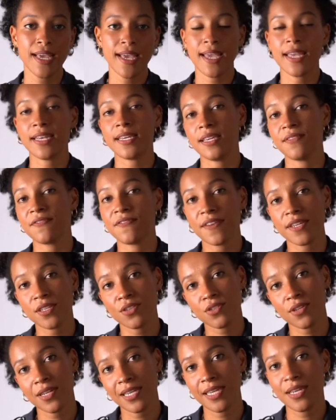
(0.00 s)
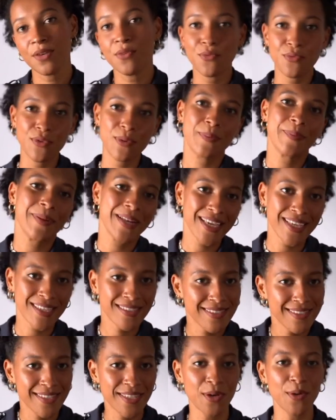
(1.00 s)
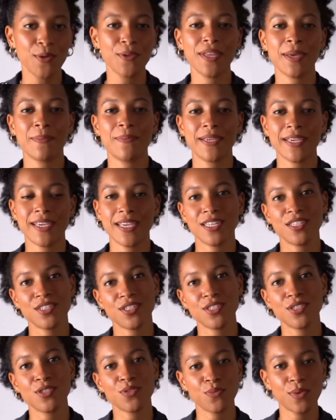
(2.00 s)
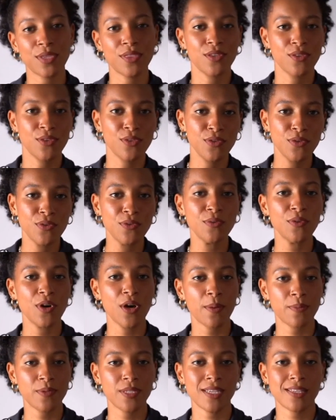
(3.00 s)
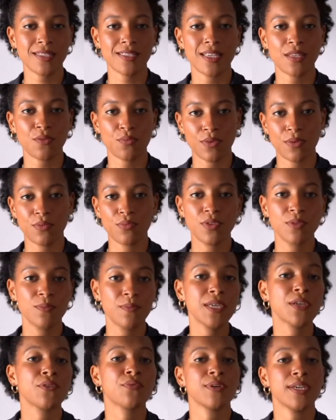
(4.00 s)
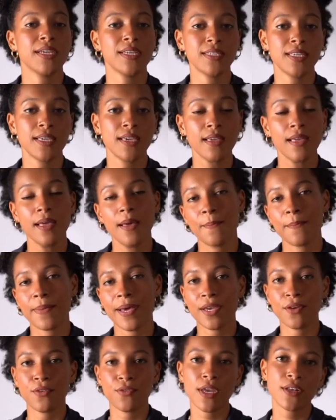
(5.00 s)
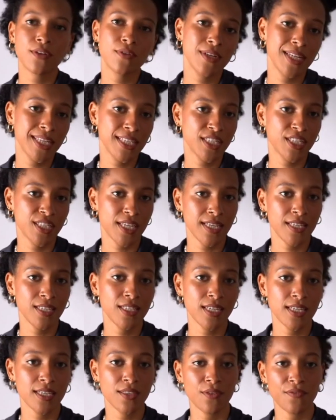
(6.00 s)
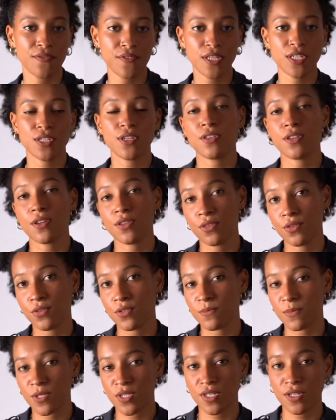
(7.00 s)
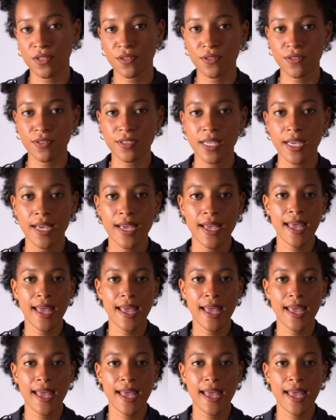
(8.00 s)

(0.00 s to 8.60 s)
and eventually replace the old applications with the new objects that we would be creating by gradually changing the vision on those materials,